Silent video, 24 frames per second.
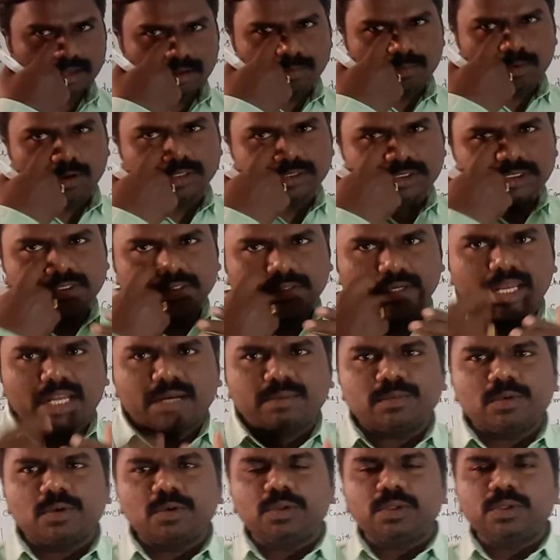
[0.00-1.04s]
positive ion
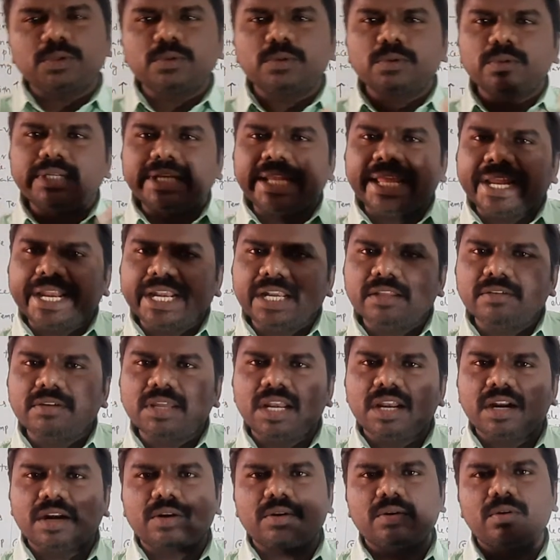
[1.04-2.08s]
move to negative
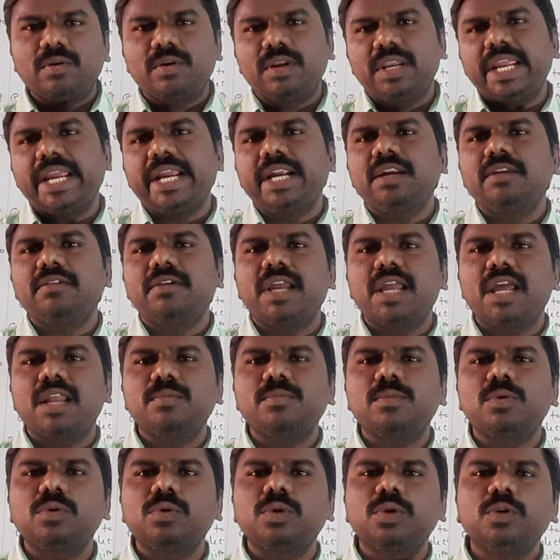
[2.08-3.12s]
electrode negative ion
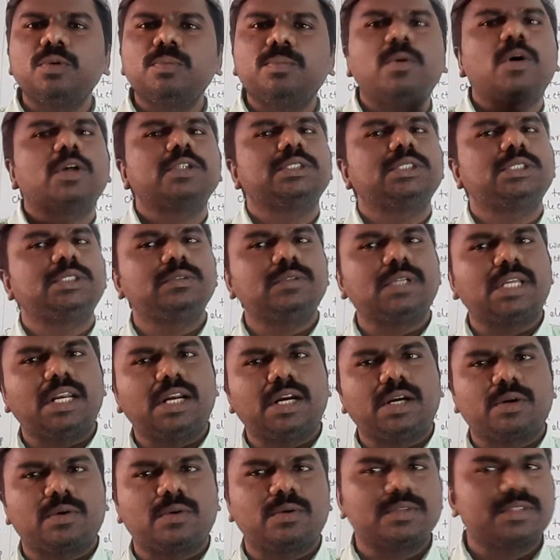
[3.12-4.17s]
move to positive
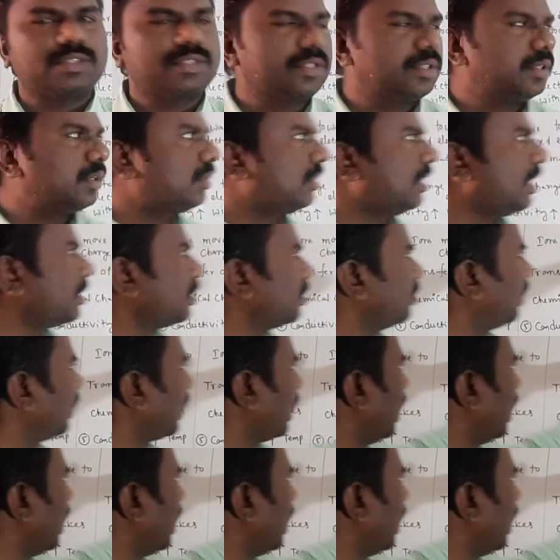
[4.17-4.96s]
electrodes that is what